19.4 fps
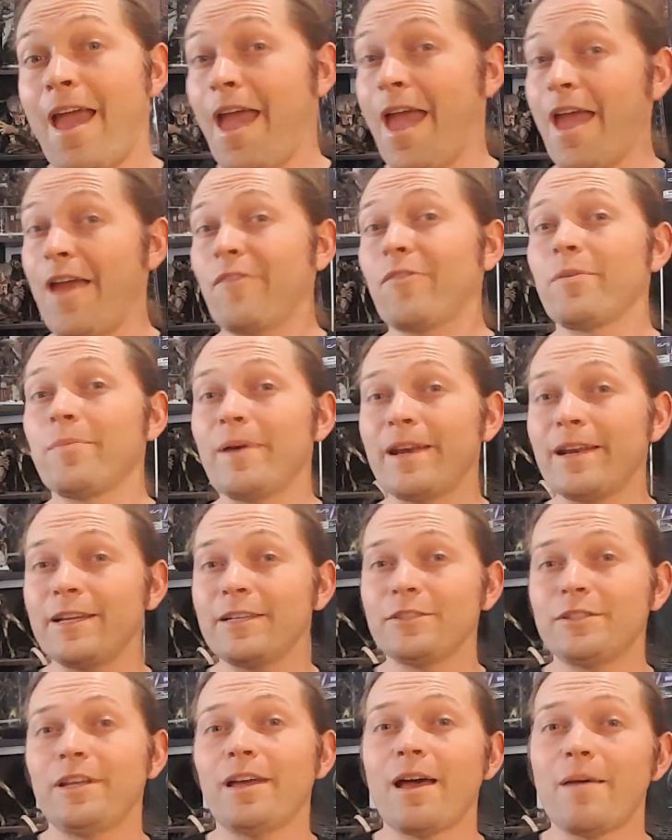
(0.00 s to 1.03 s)
Hey
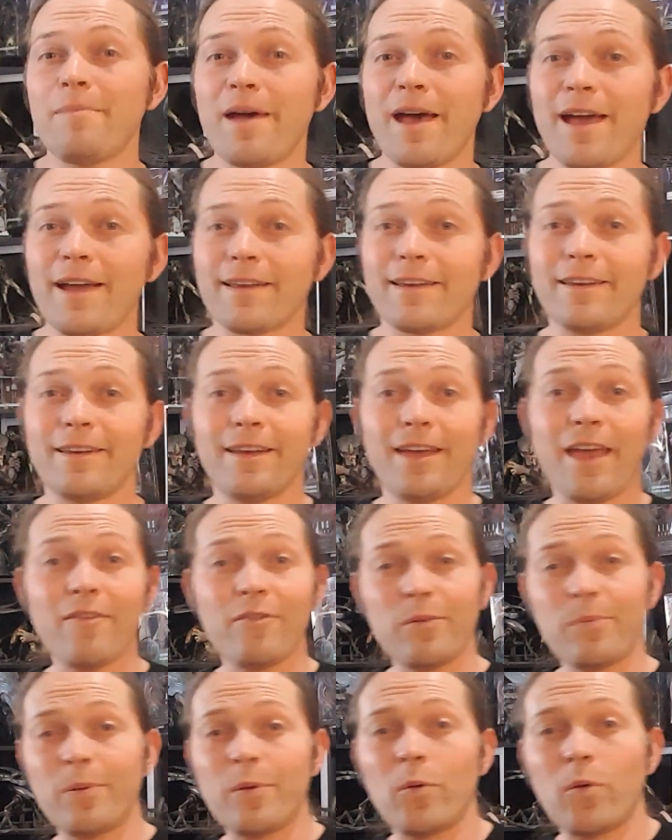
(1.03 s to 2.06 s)
everybody, I'm back.
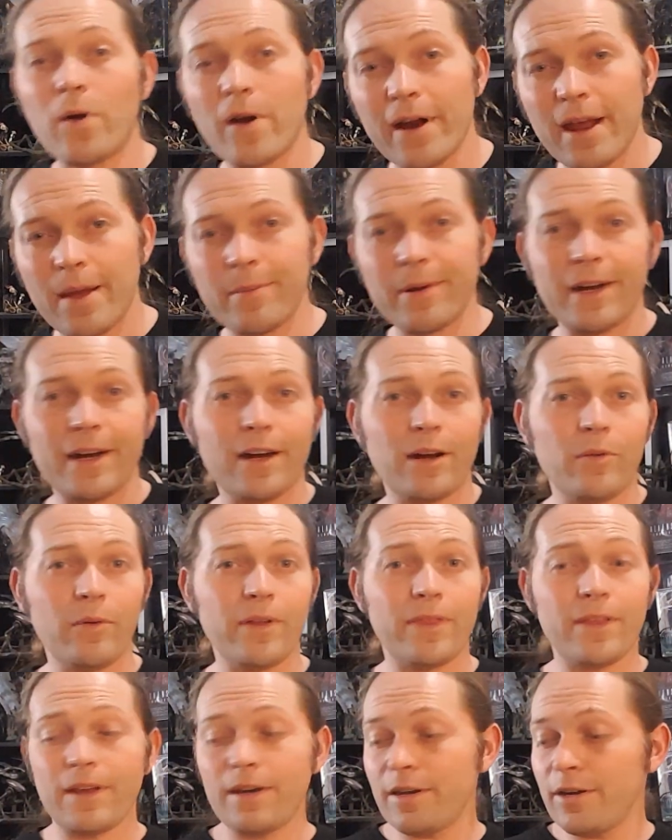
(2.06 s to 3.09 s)
AVP Wargamer here
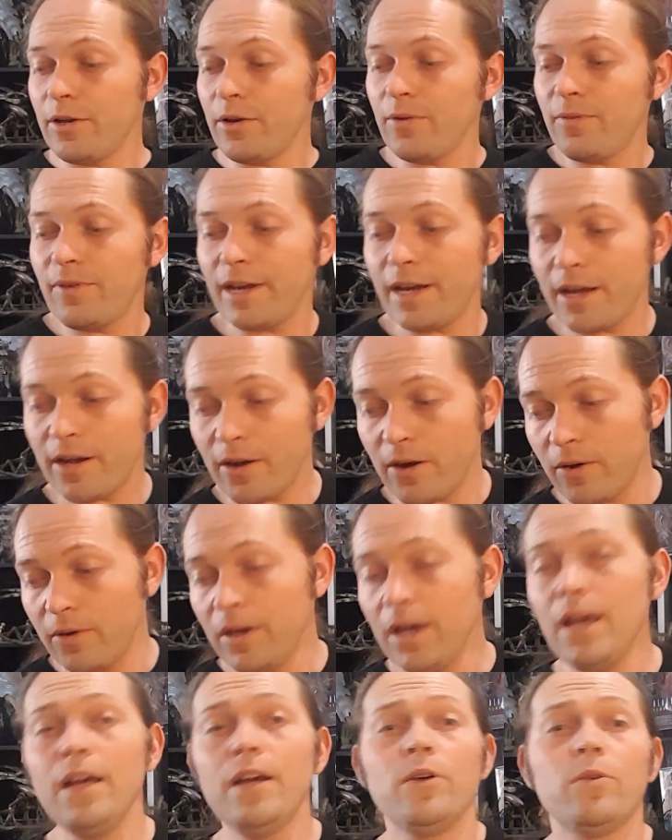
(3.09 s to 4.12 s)
with a new video.
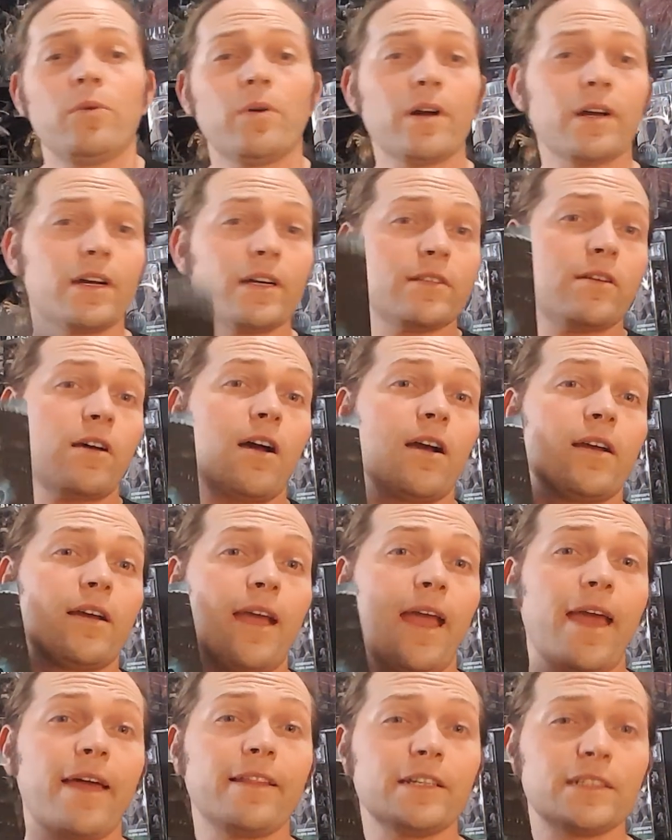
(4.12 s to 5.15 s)
We're going to talk
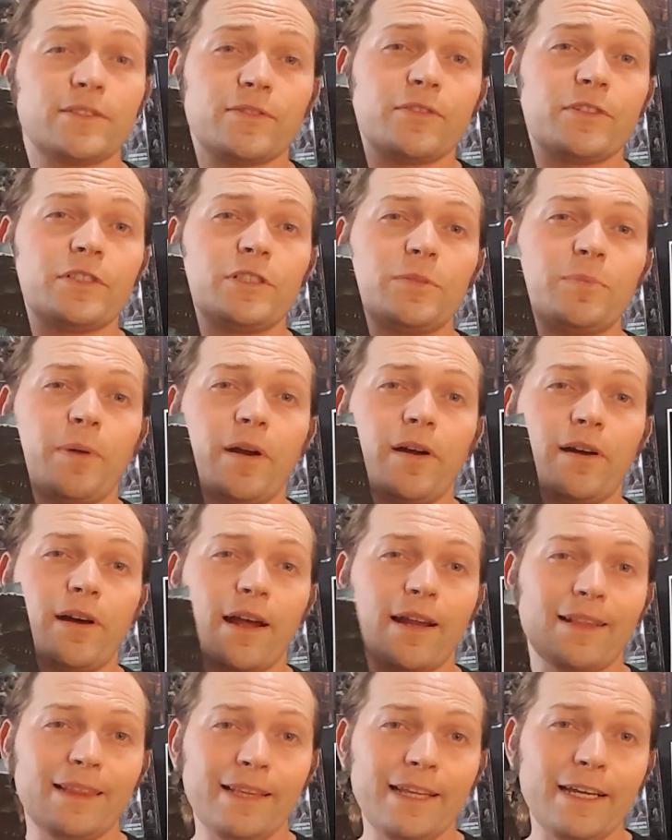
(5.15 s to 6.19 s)
Aliens vs. Predator
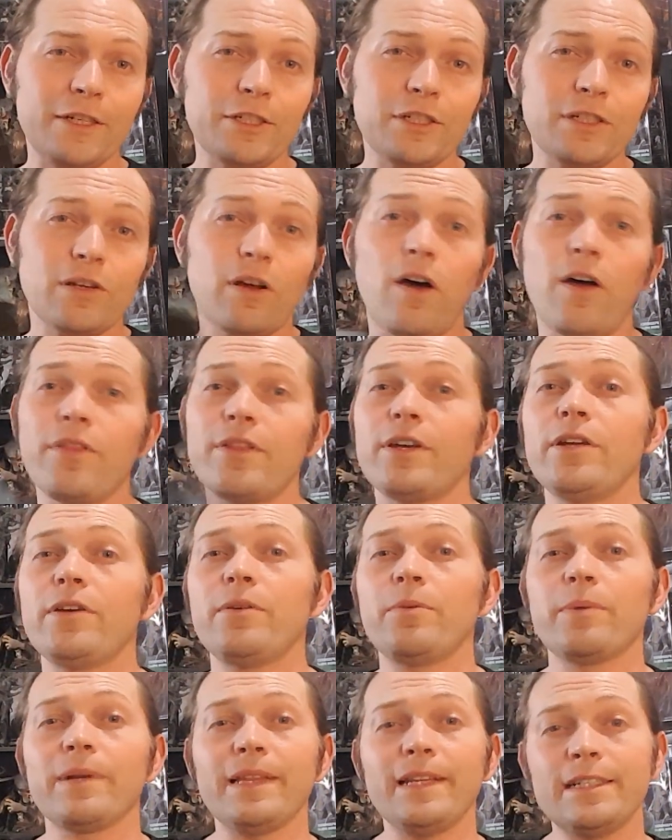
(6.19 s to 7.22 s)
Unleashed, all the
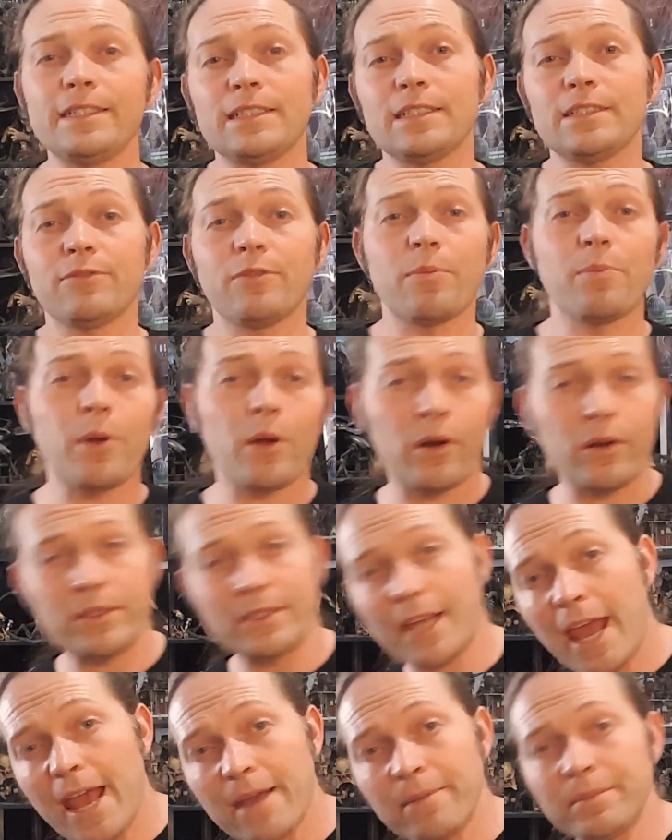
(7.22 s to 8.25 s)
new releases for
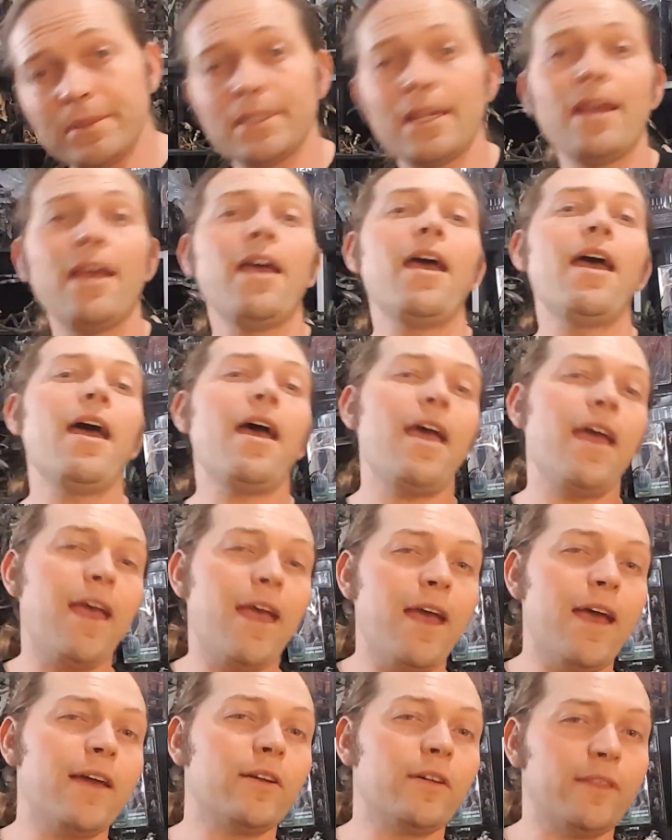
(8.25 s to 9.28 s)
Protos games,
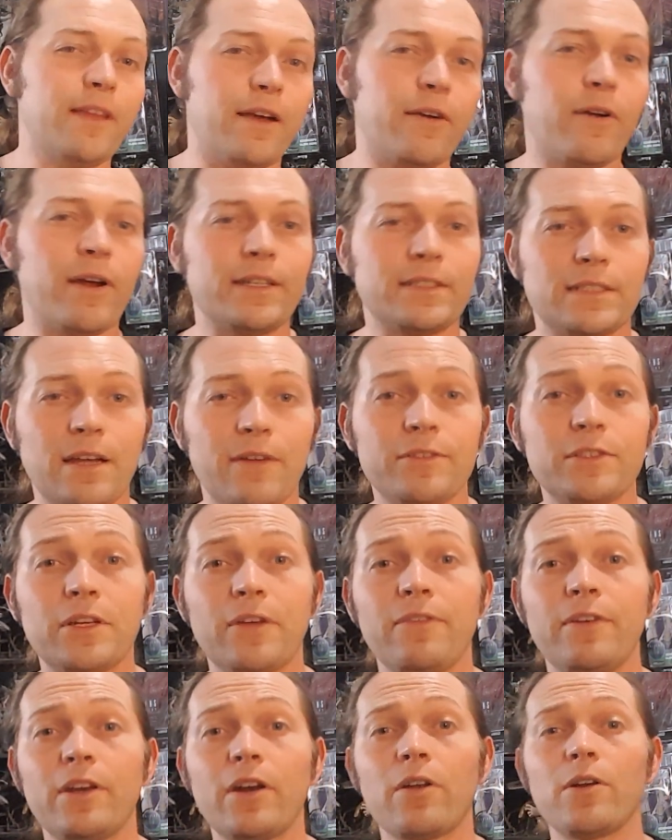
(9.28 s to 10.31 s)
and all that great stuff. So
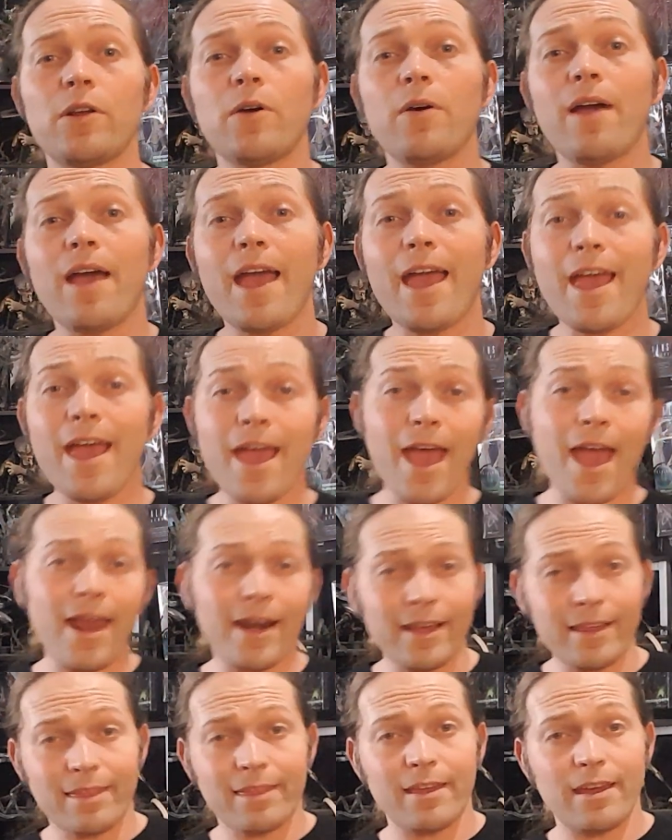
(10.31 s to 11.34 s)
if you don't know
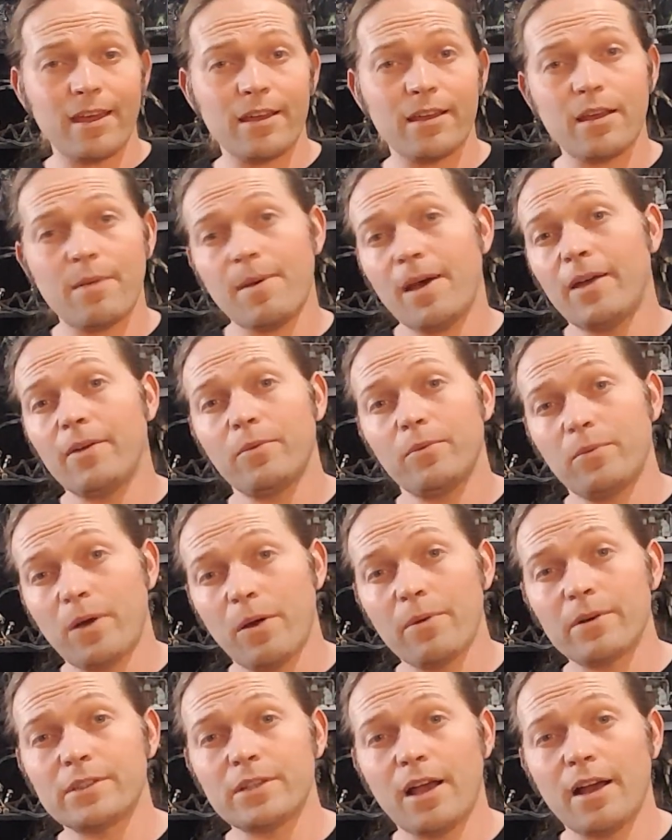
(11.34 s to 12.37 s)
anything about
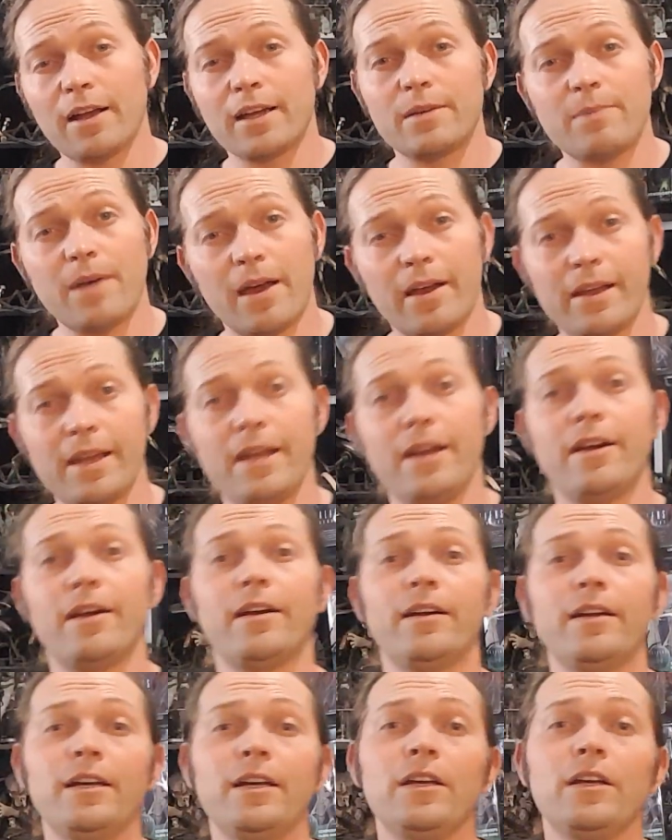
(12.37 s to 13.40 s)
what we're talking about
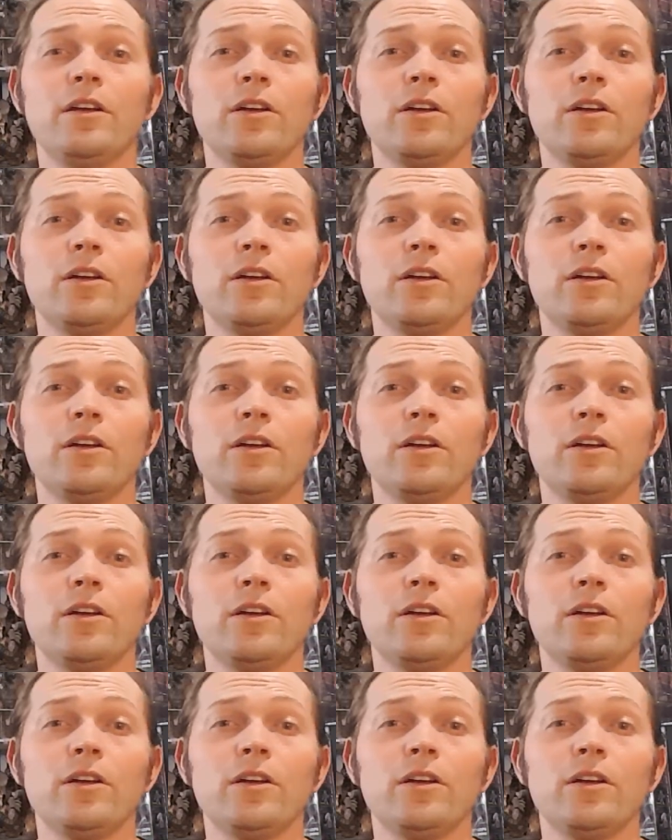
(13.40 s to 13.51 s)
here,